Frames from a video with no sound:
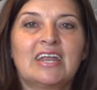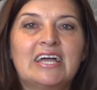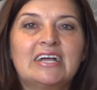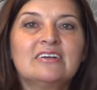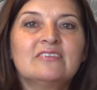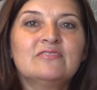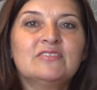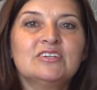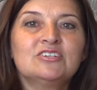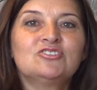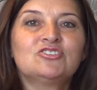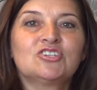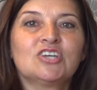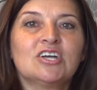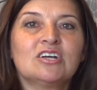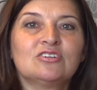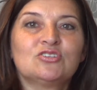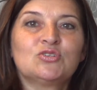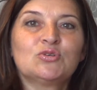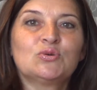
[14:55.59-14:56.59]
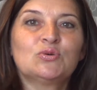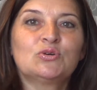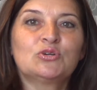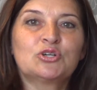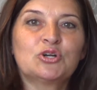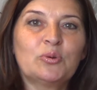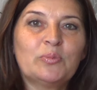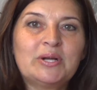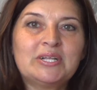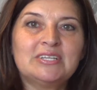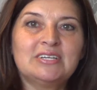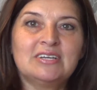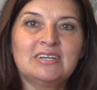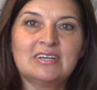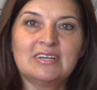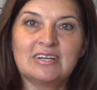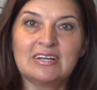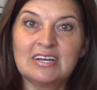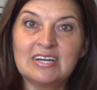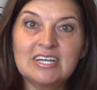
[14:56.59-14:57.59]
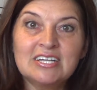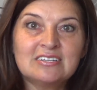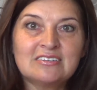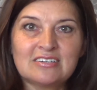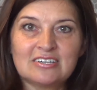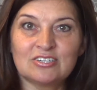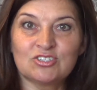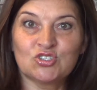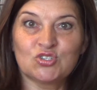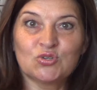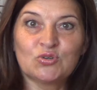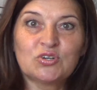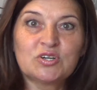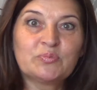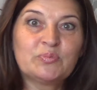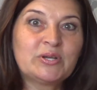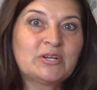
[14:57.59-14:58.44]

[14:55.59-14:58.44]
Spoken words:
language, to Romani literature,